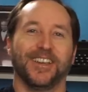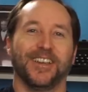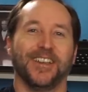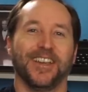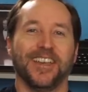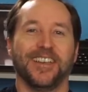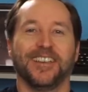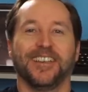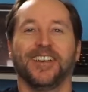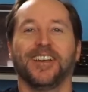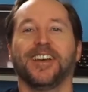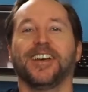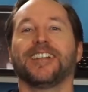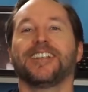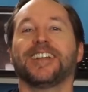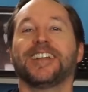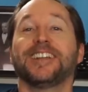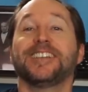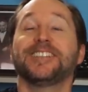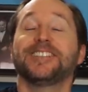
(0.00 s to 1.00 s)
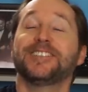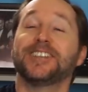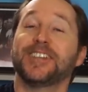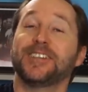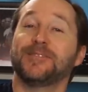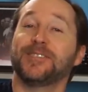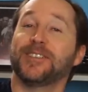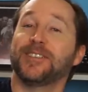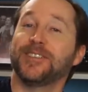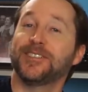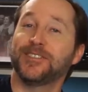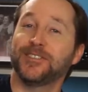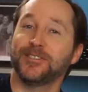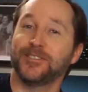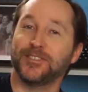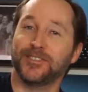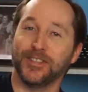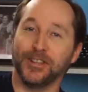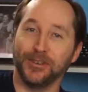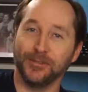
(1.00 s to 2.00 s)
okay, uh, ladies and gentlemen, this
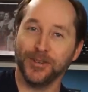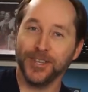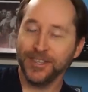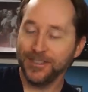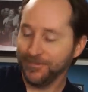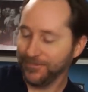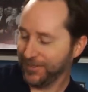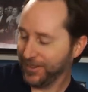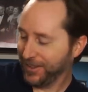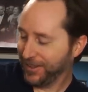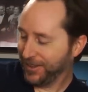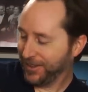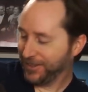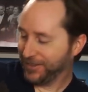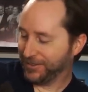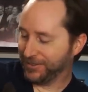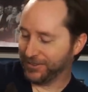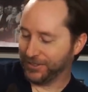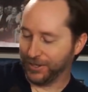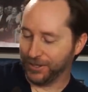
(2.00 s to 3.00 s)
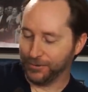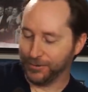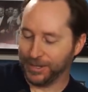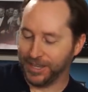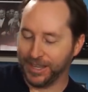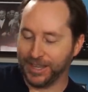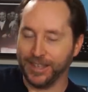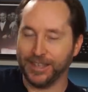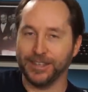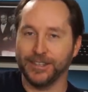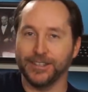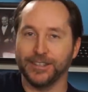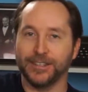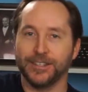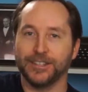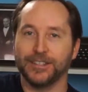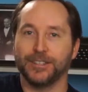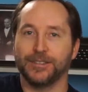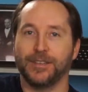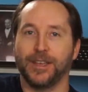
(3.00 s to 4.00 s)
is Zoe. Zoe
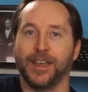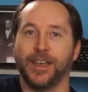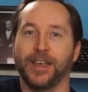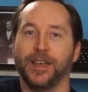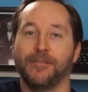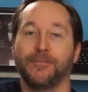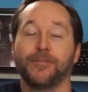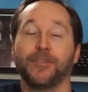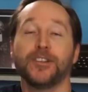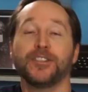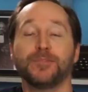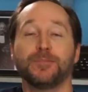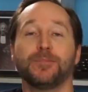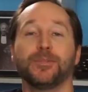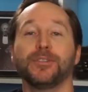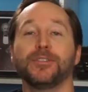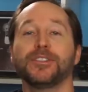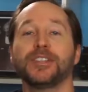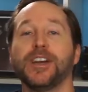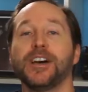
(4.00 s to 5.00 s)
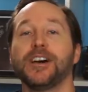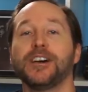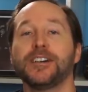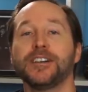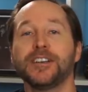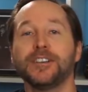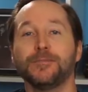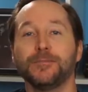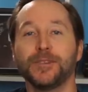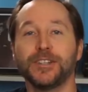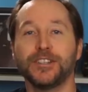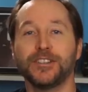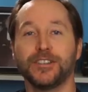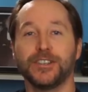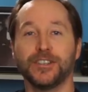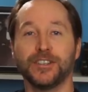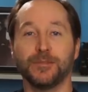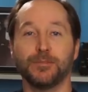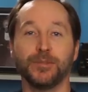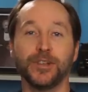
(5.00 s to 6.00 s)
is a French Bulldog, which
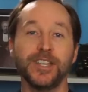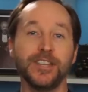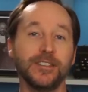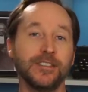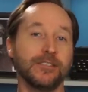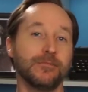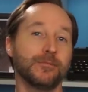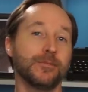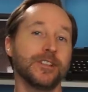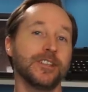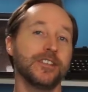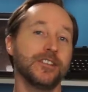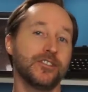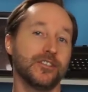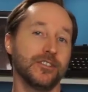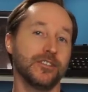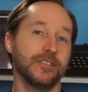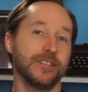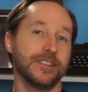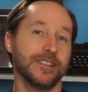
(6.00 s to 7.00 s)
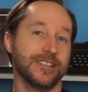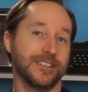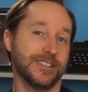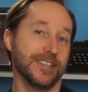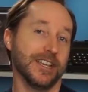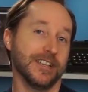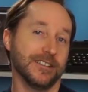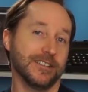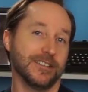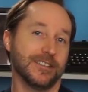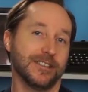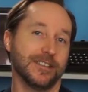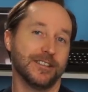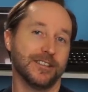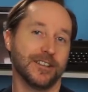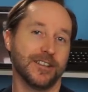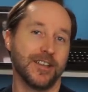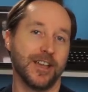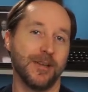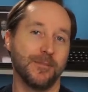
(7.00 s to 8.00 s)
is a breed that really shouldn't exist.
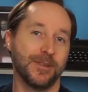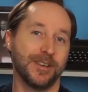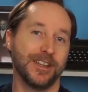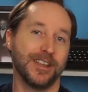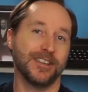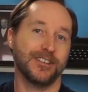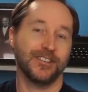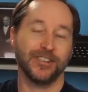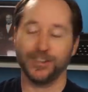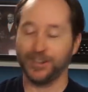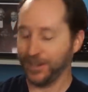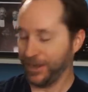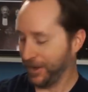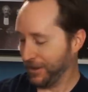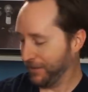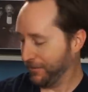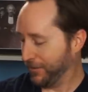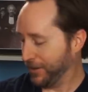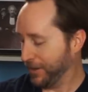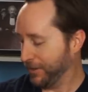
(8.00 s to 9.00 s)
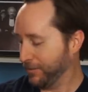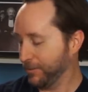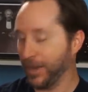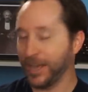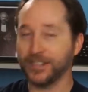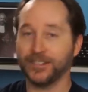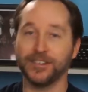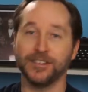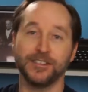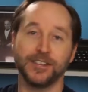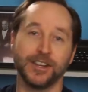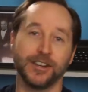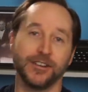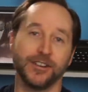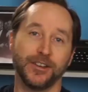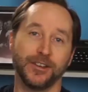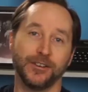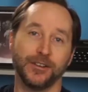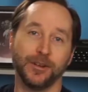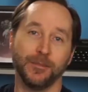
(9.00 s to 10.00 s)
It's a combination of a Boston
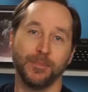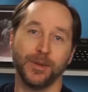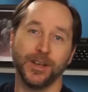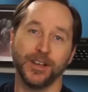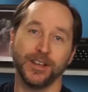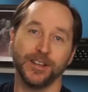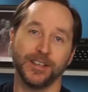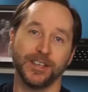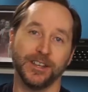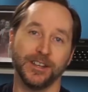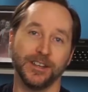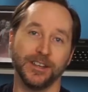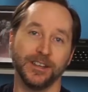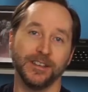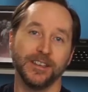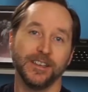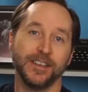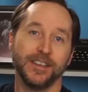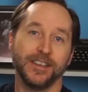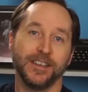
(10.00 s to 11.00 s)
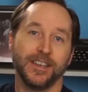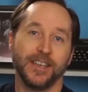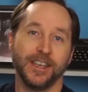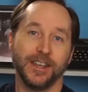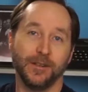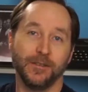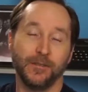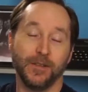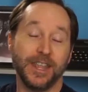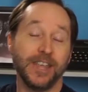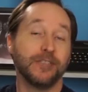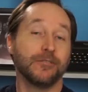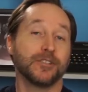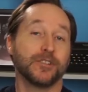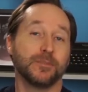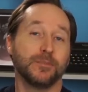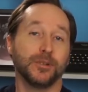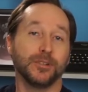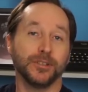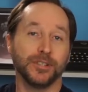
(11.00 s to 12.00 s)
Terrier, a Pug, and a and an
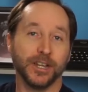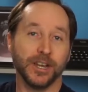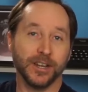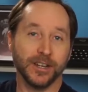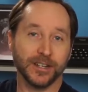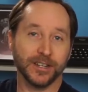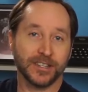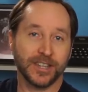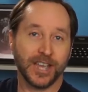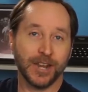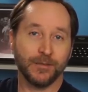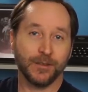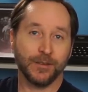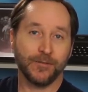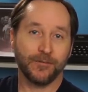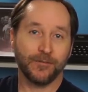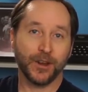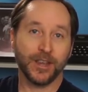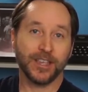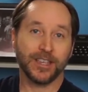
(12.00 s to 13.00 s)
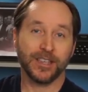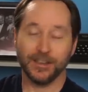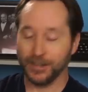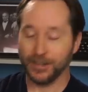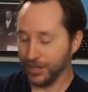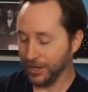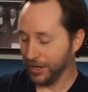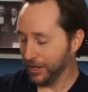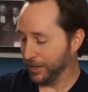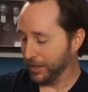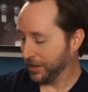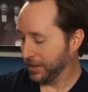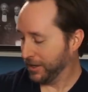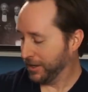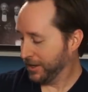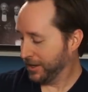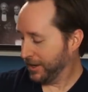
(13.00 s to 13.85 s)
English Bulldog. It's kind of a Franken dog.